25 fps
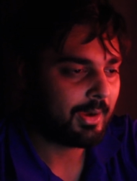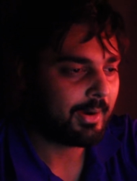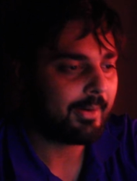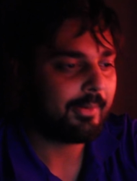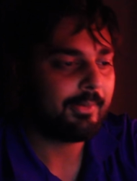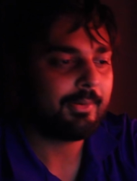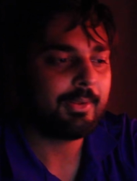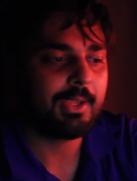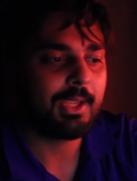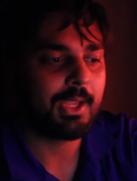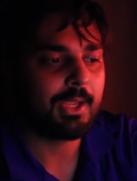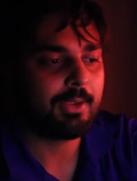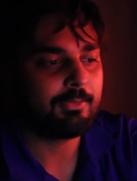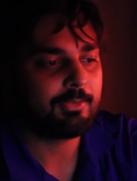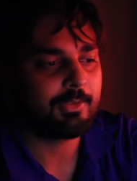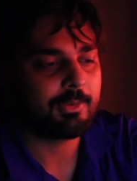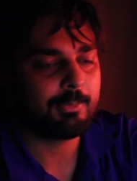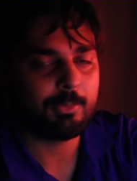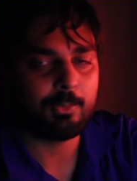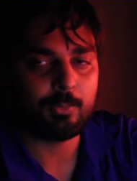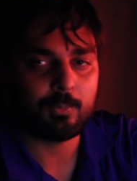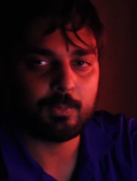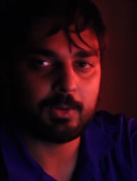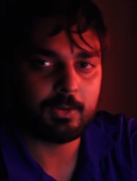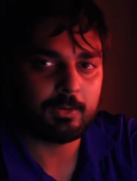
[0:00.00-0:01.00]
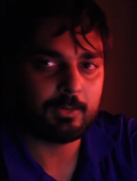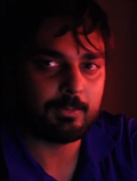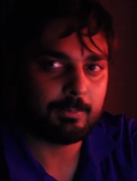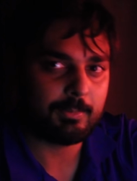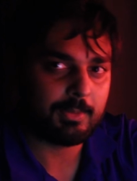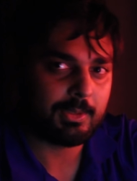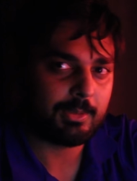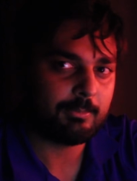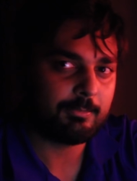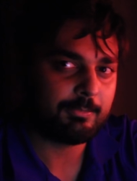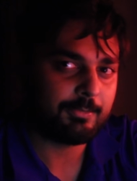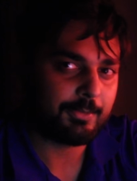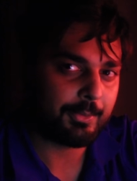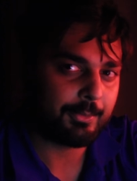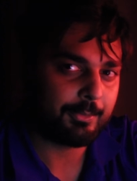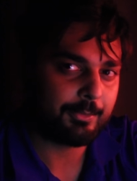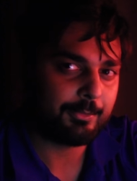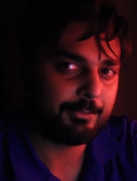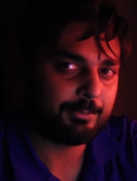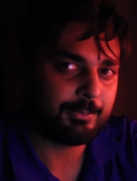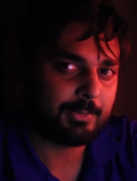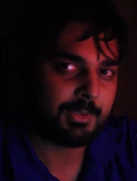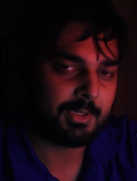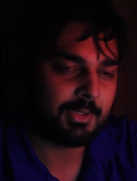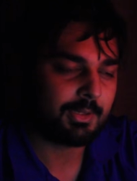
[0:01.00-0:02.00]
I already gave them a weird meme photo
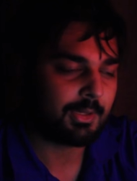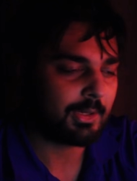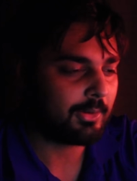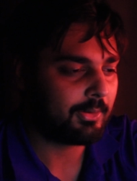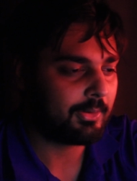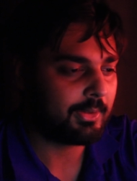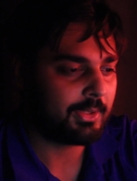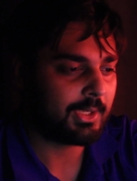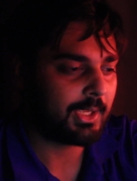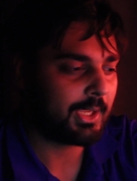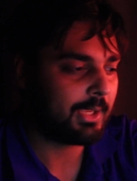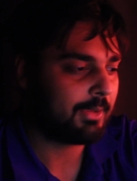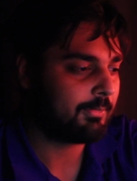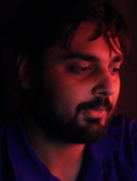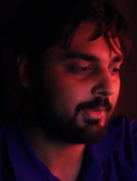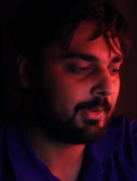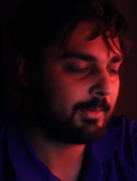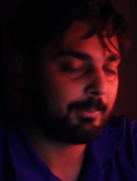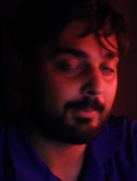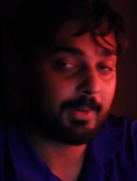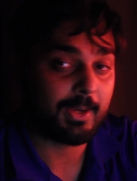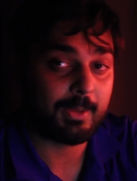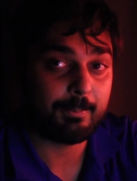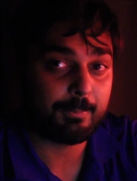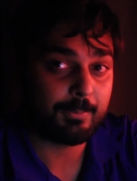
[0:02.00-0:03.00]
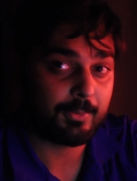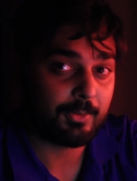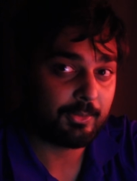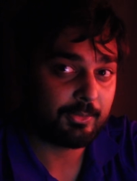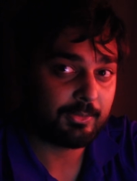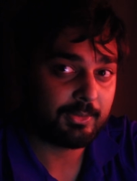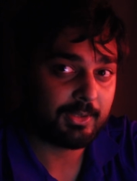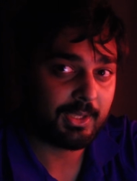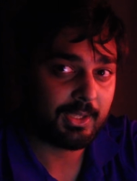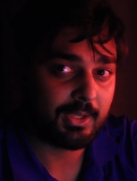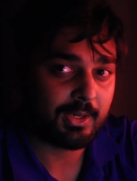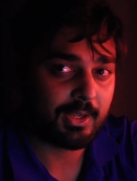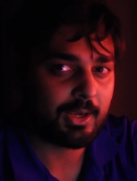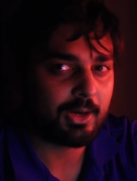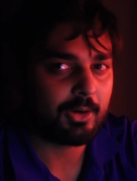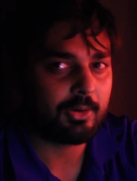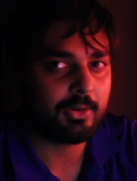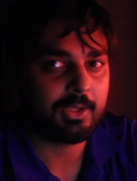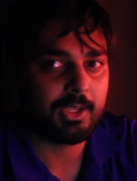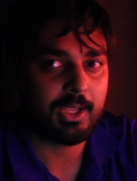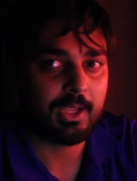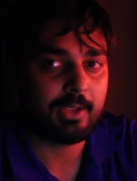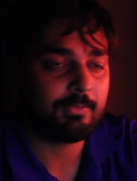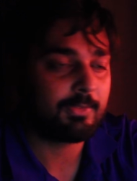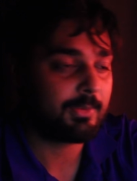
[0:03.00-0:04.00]
of me. I already gave them my birth date. I
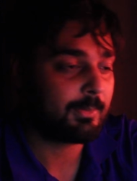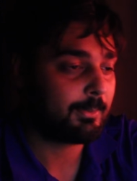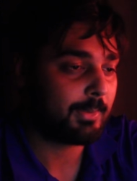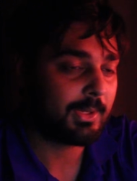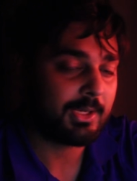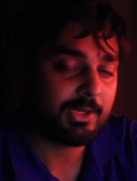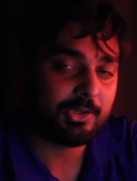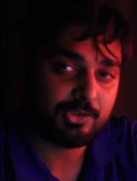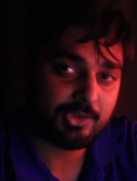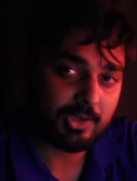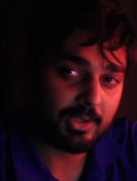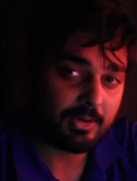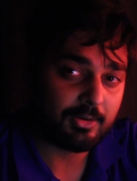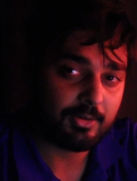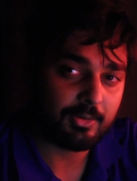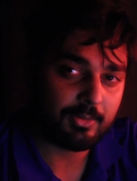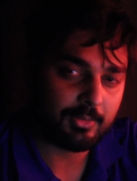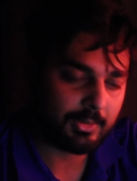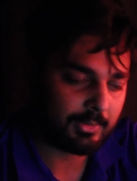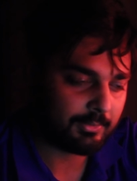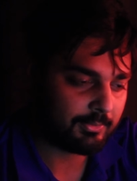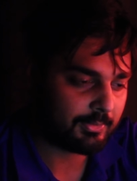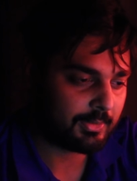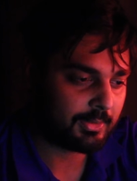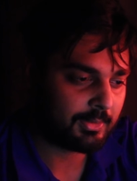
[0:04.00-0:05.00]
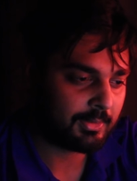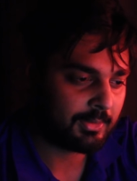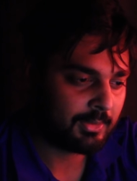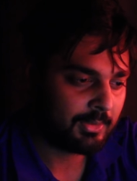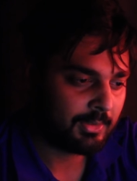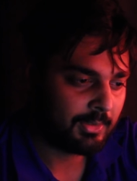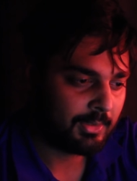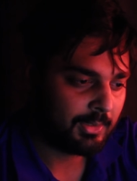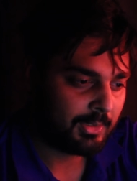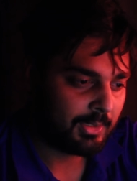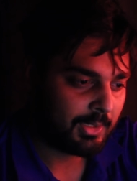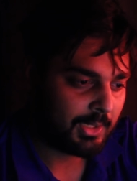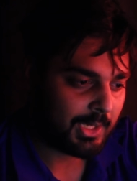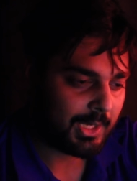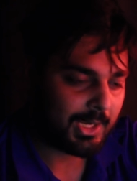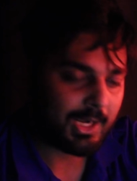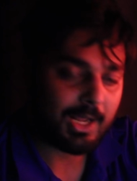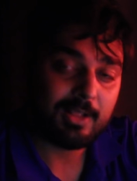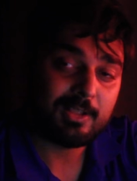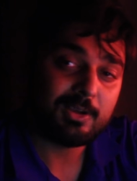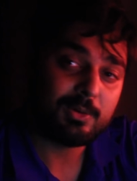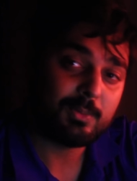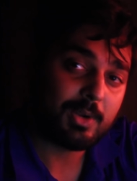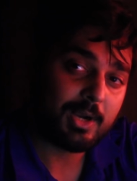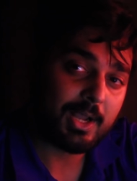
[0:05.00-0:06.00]
already gave them my gender even. And
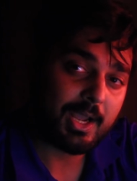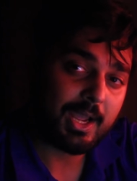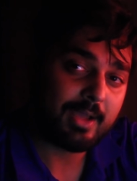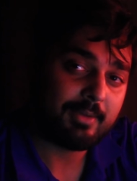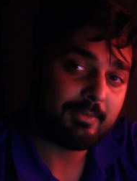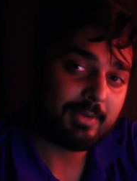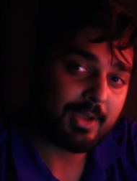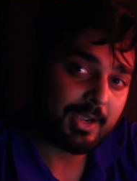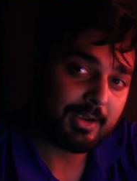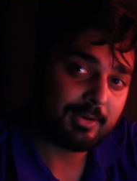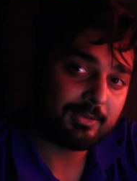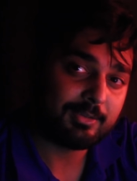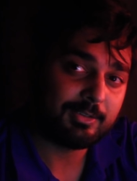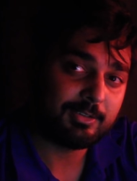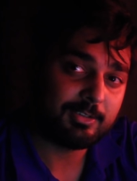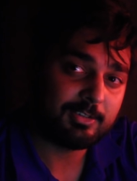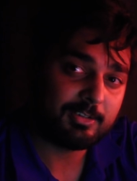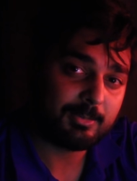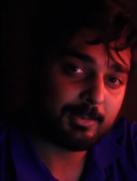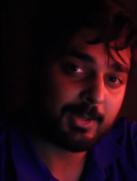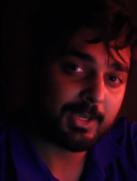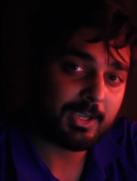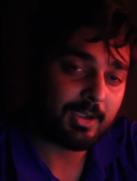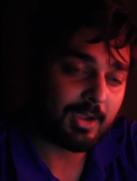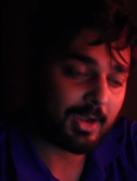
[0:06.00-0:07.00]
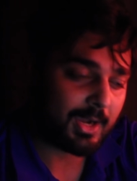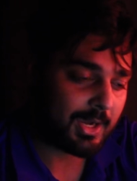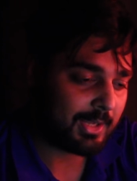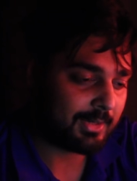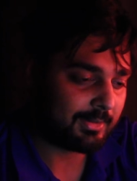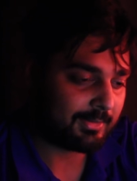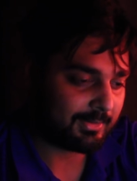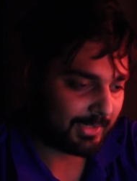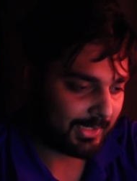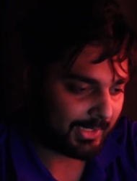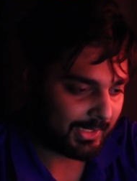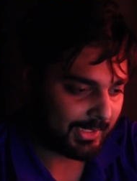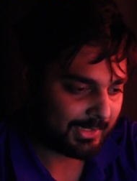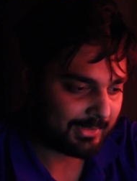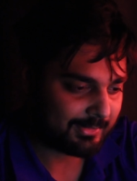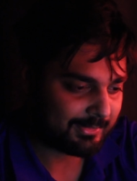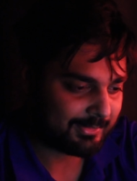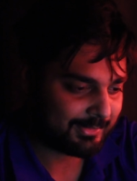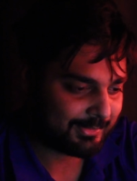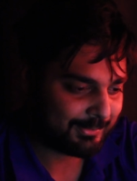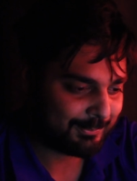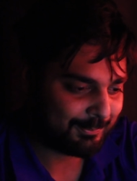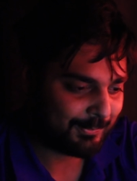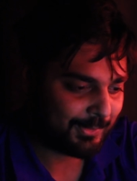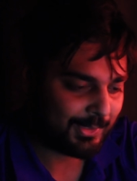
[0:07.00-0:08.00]
now they want to have access to my
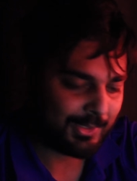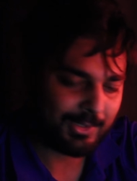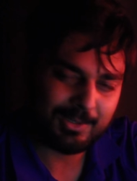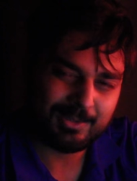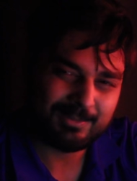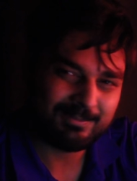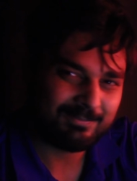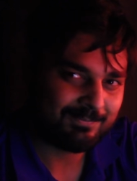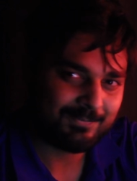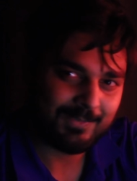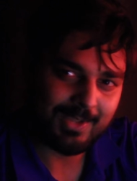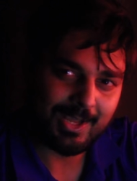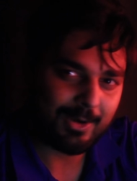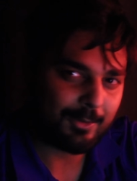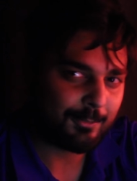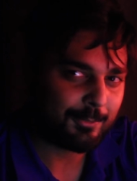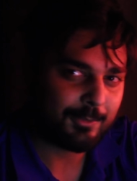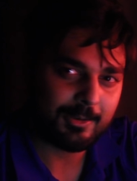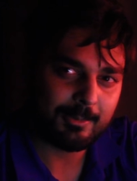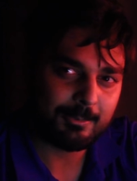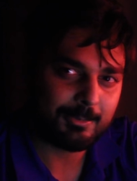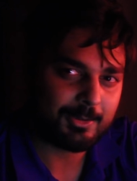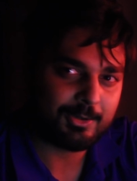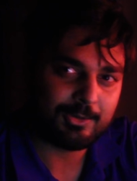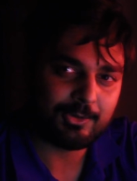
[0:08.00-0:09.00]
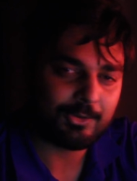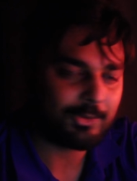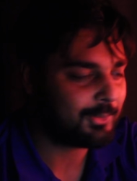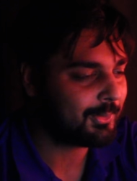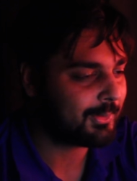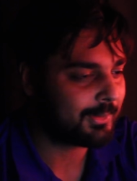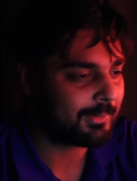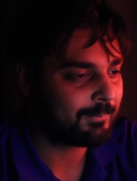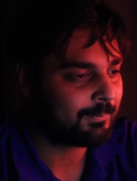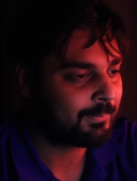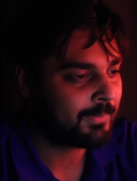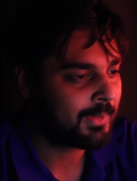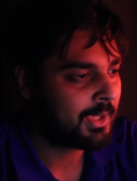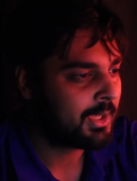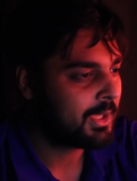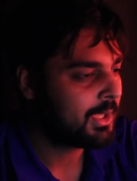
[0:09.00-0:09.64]
contacts. You know, I don't think I'm going to do it.